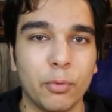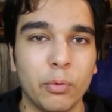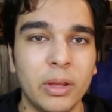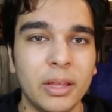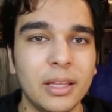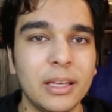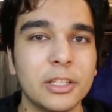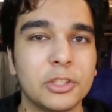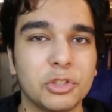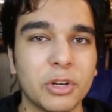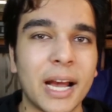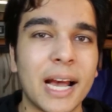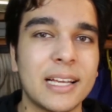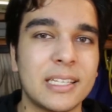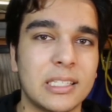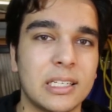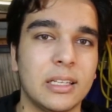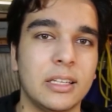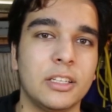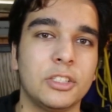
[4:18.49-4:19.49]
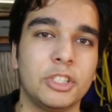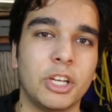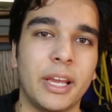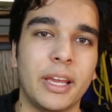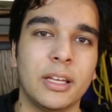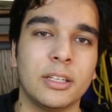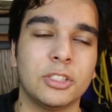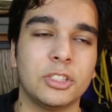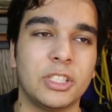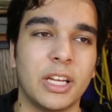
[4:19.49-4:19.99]
really drastically
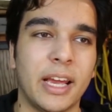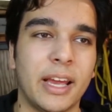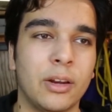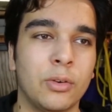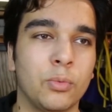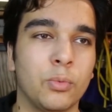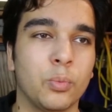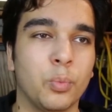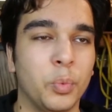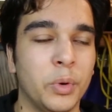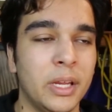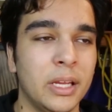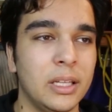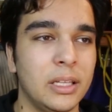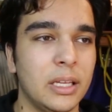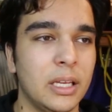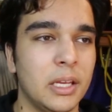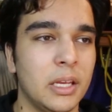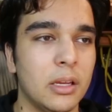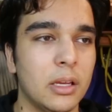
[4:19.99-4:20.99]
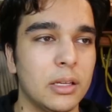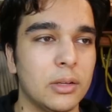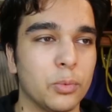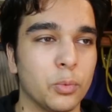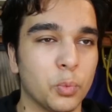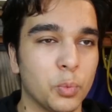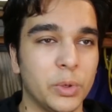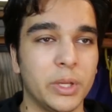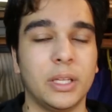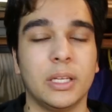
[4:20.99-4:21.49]
changed and really,
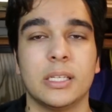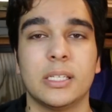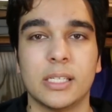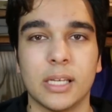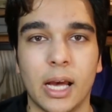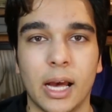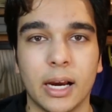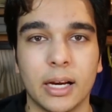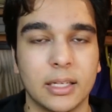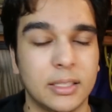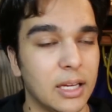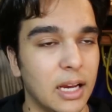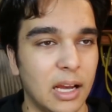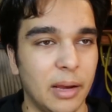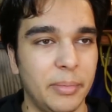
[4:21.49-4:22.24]
really sucked.